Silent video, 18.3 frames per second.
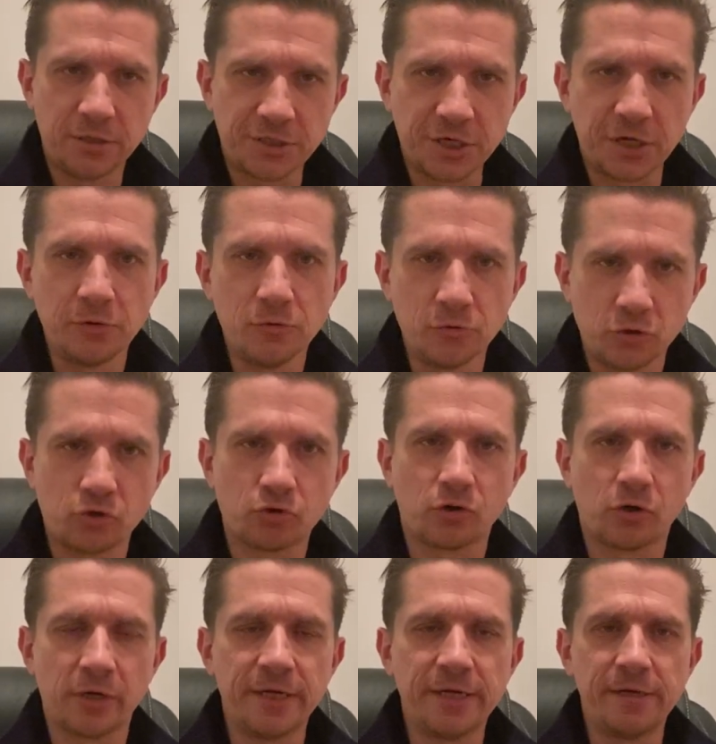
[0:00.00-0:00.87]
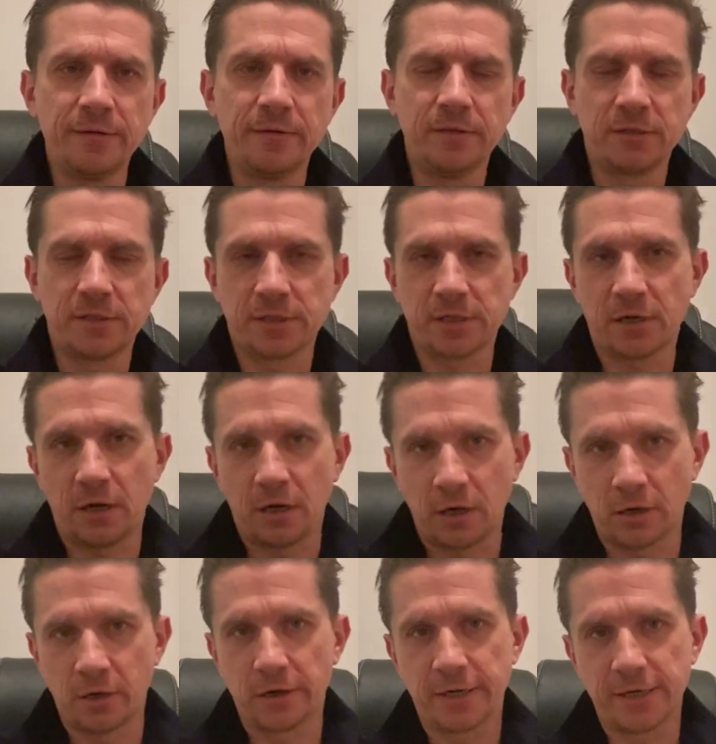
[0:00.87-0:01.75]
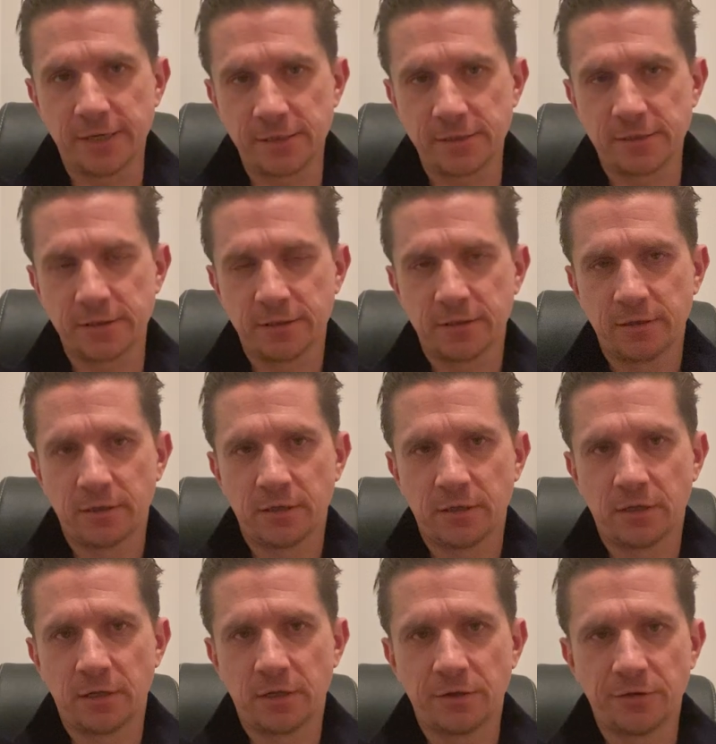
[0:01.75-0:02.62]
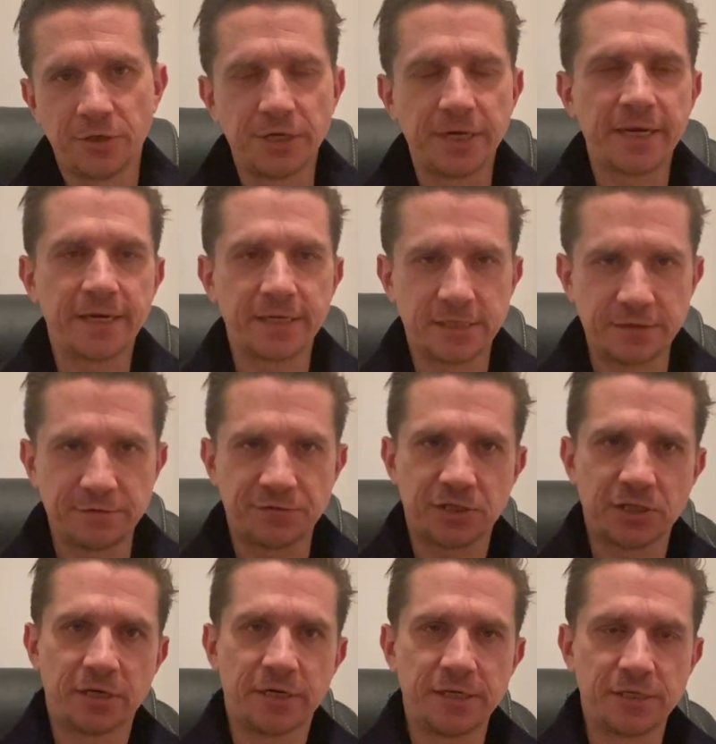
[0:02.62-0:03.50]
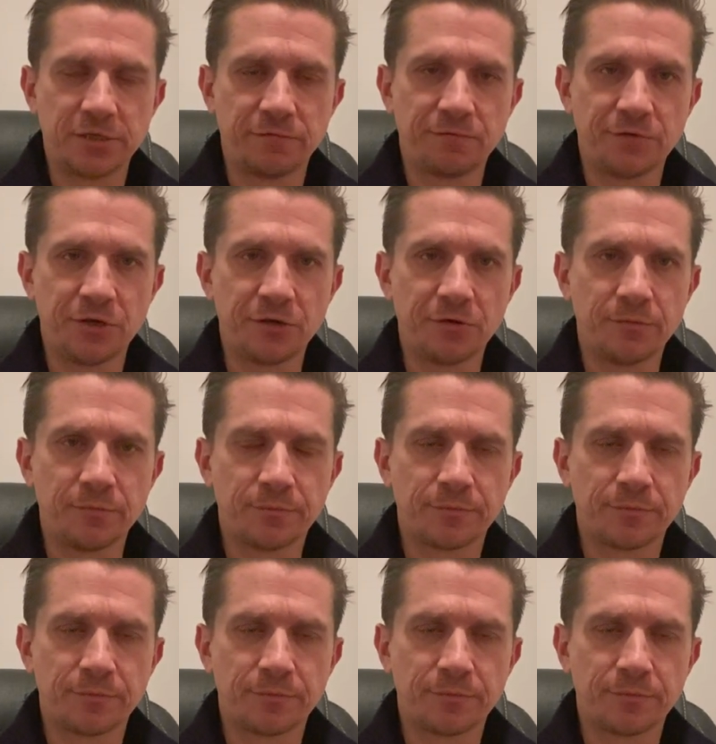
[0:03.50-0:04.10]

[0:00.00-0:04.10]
don't try to hide the negative sides of you.